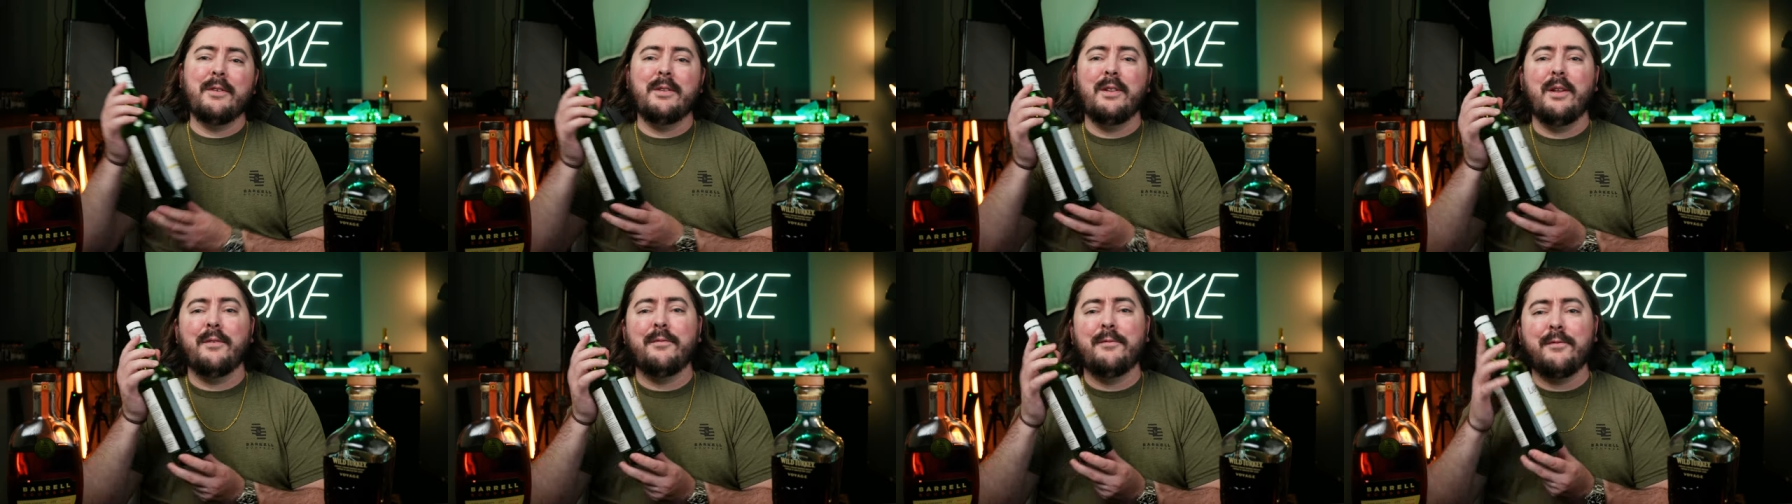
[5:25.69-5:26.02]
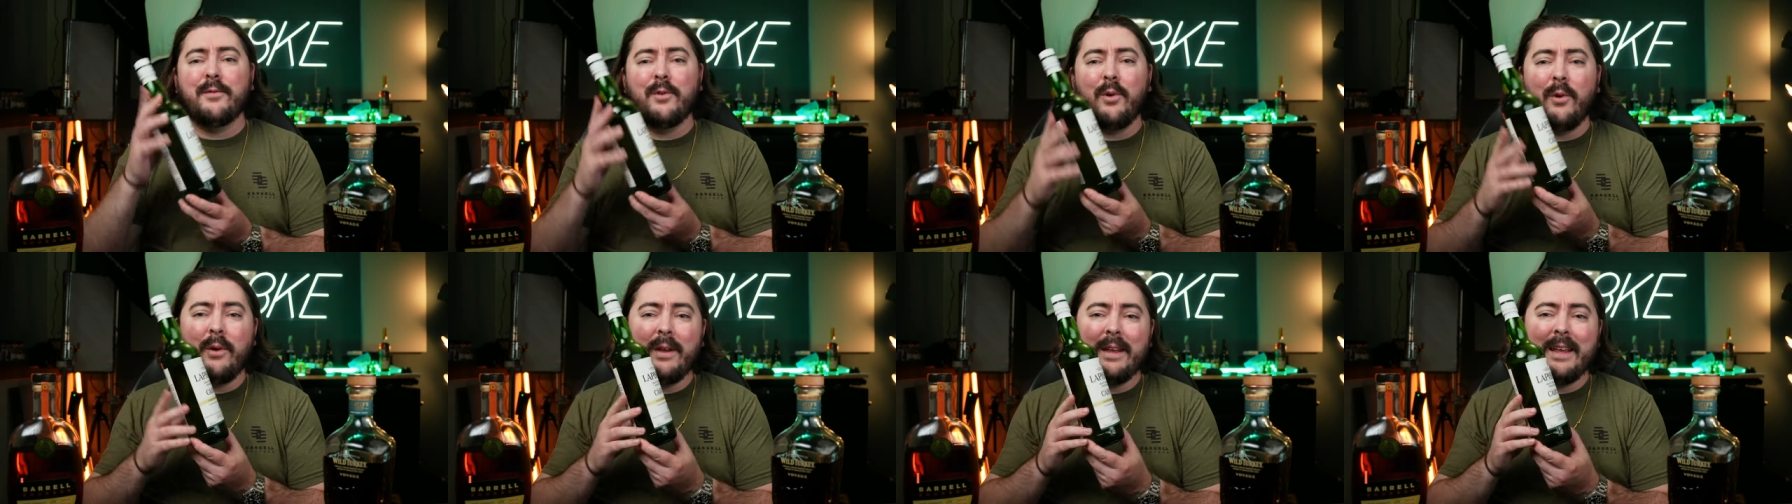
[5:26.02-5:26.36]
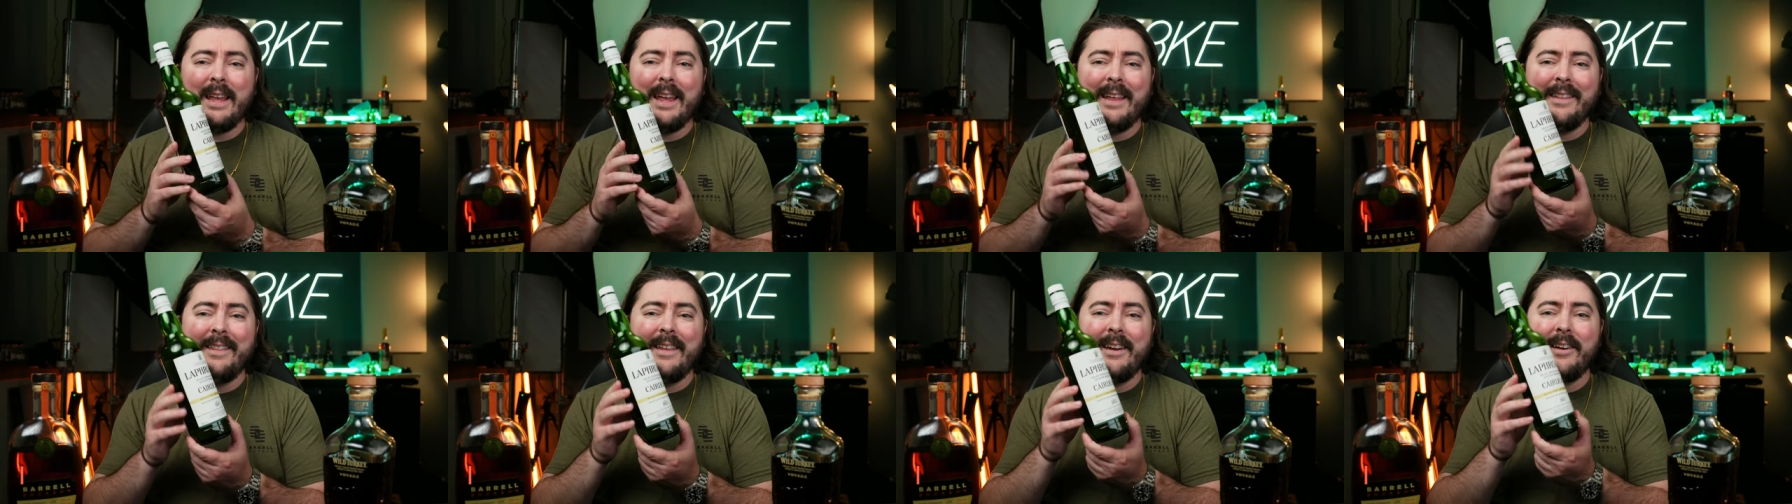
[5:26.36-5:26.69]

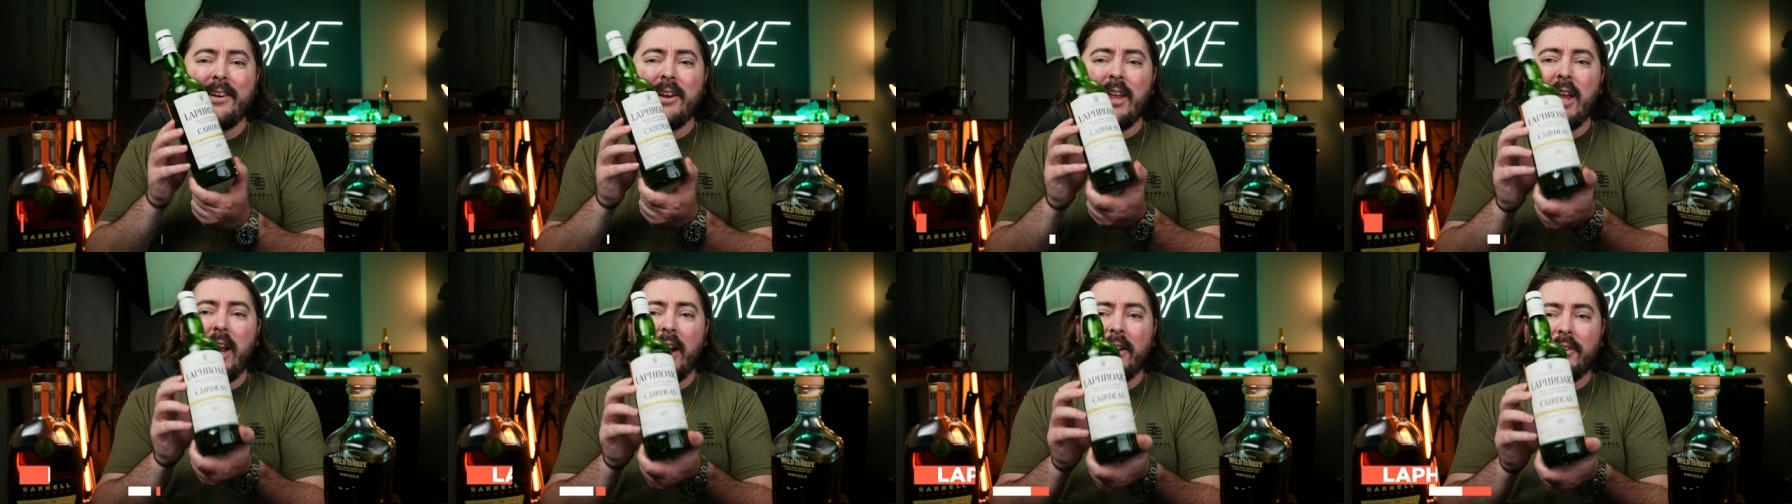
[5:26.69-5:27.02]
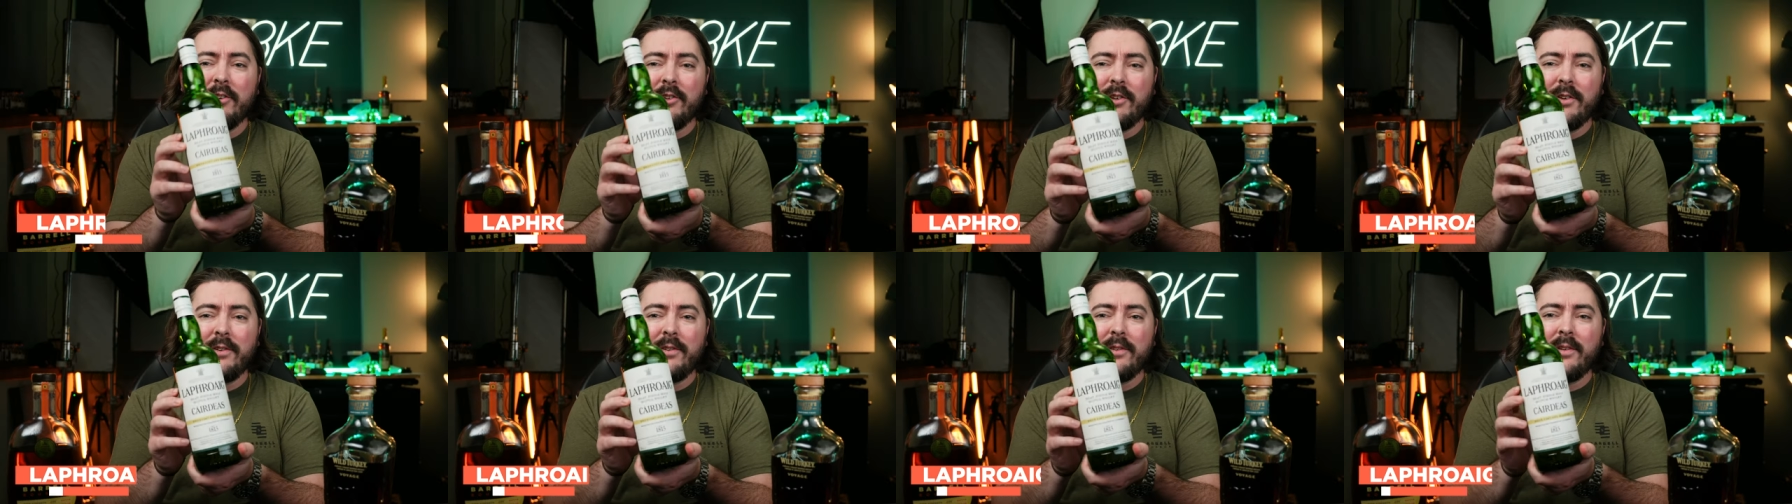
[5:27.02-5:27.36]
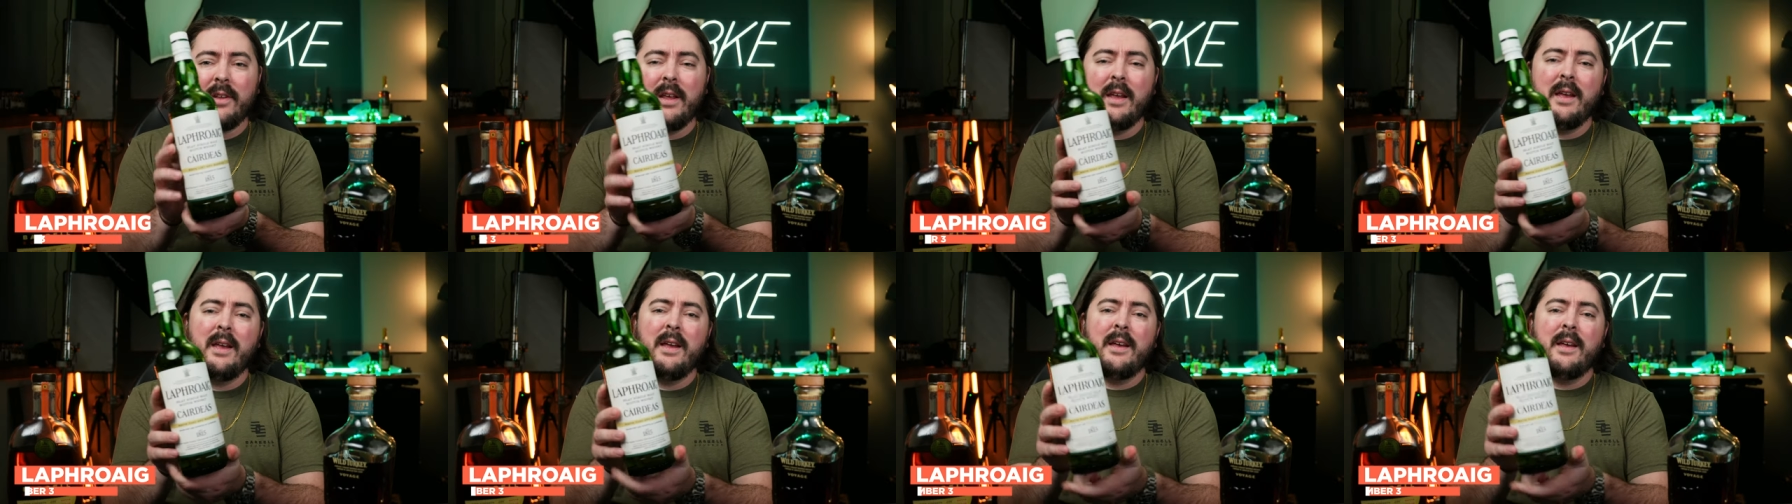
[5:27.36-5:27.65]
Laphroaig and their Cairdeas.